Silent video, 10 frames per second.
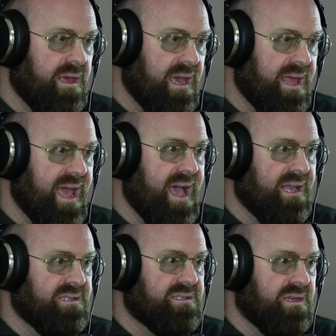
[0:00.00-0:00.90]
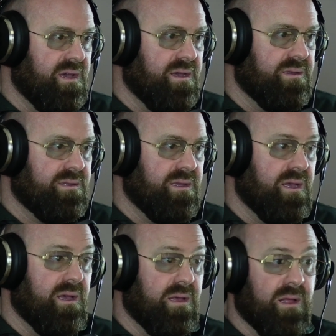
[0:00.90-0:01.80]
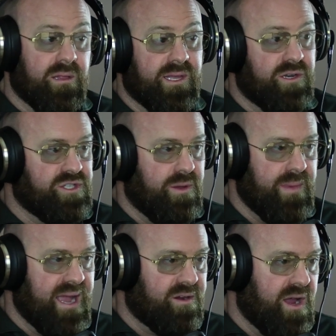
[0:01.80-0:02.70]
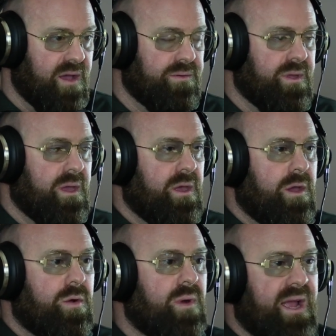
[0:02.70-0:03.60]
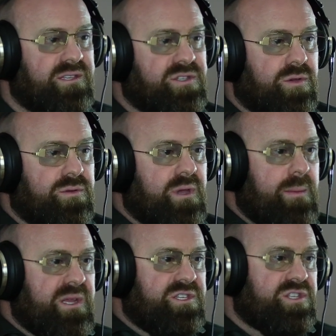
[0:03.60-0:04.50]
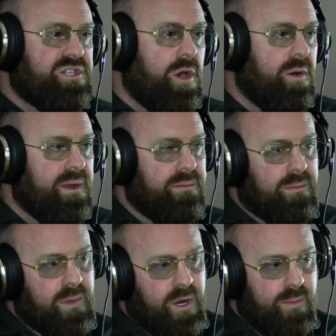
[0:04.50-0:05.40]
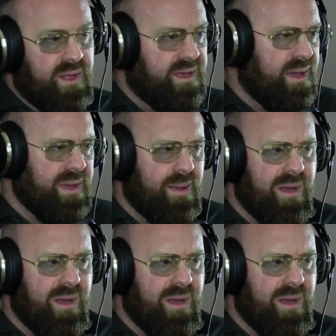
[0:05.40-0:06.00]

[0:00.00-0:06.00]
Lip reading: and has a leadership background, right? So, I mean, just knowing, Billy, I mean, I'm